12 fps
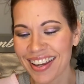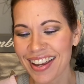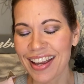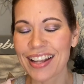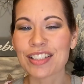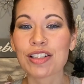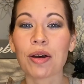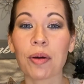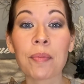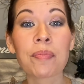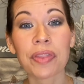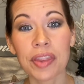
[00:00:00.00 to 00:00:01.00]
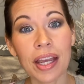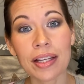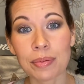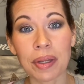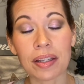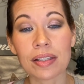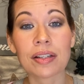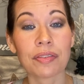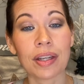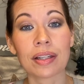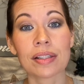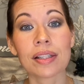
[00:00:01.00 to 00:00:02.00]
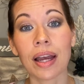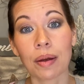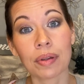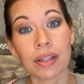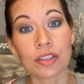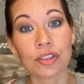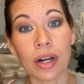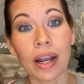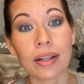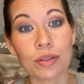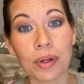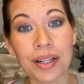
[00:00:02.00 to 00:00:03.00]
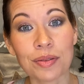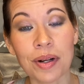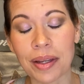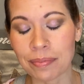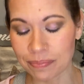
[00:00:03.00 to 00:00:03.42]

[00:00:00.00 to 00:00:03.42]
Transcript: And so that is my list of things that I would like to try in 2020.